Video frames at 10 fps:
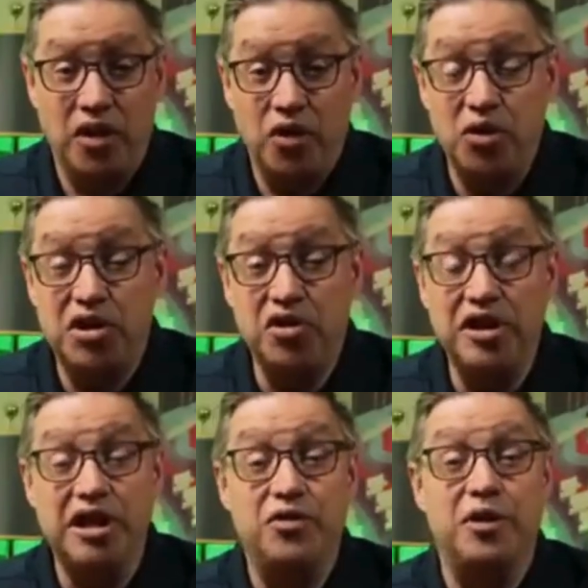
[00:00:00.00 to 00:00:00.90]
You still
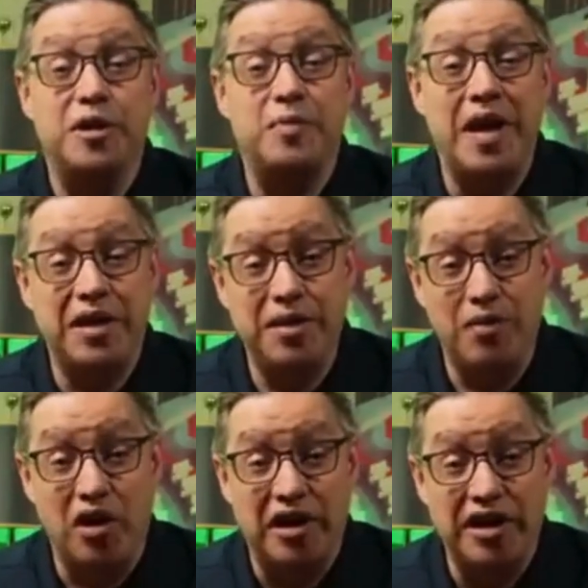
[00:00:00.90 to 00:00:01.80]
need to respect the
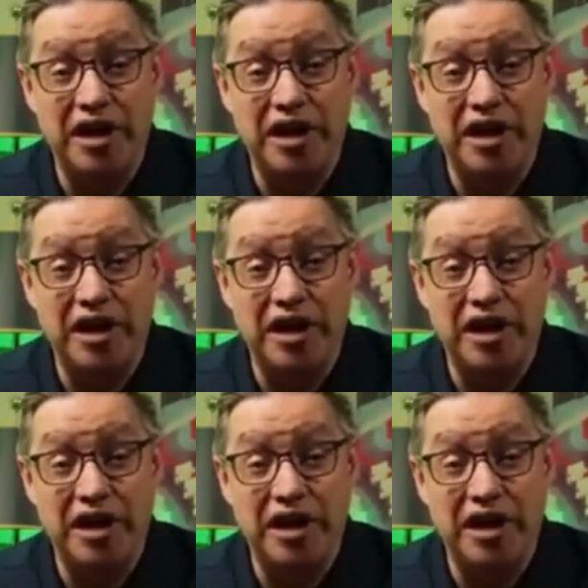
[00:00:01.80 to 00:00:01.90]
market